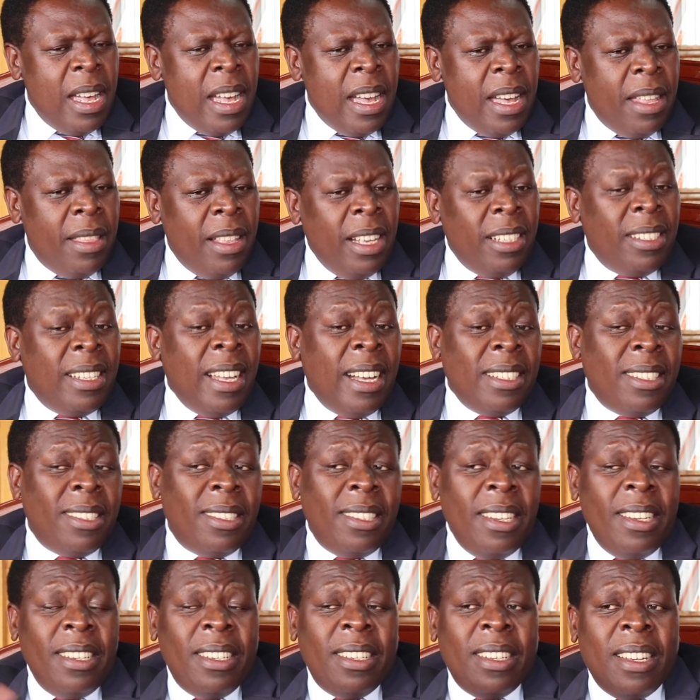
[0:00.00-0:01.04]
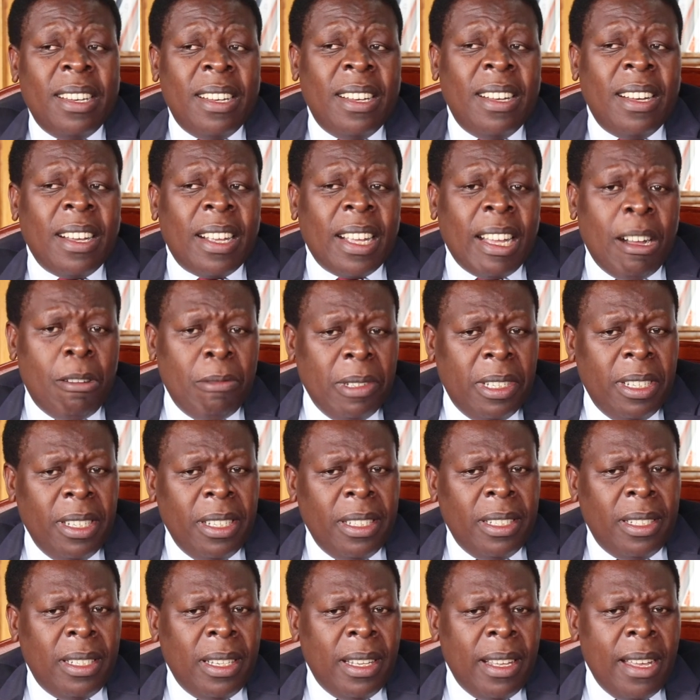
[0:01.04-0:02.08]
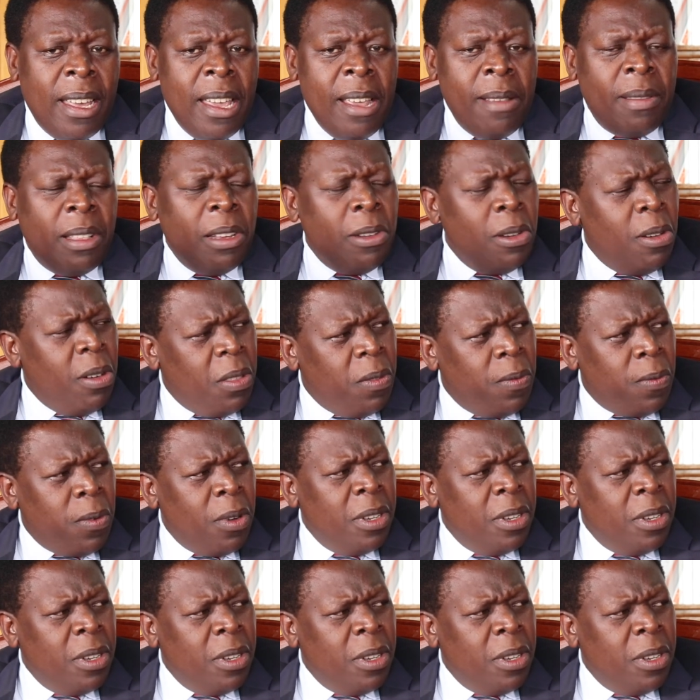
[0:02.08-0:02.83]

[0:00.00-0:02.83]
Uh, this has seen uh, counties in the north,